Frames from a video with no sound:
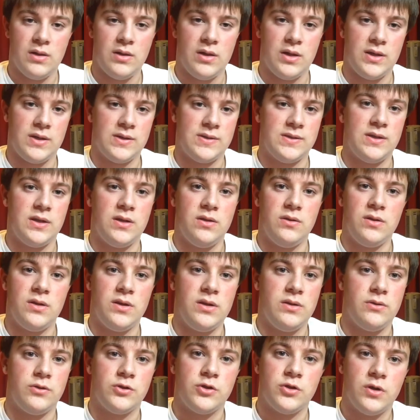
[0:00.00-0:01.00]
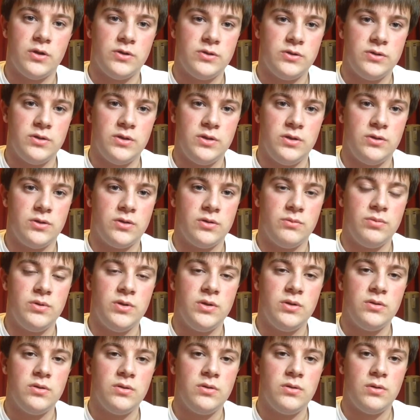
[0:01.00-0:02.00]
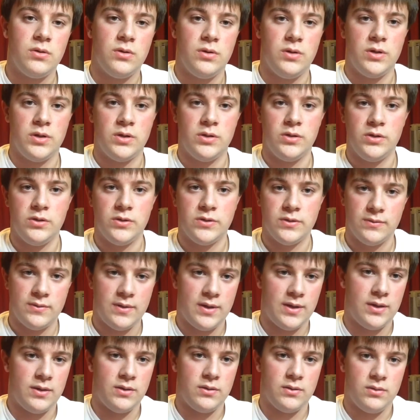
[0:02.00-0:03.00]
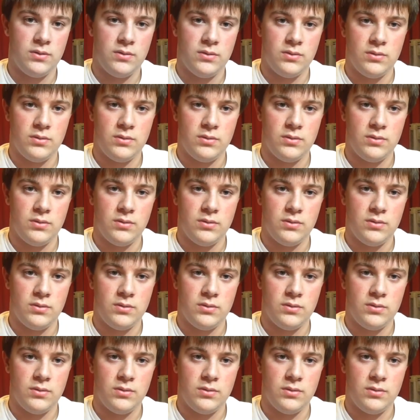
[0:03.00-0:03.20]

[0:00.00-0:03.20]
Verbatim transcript: like I said, you can either charge it in your computer or you can use it like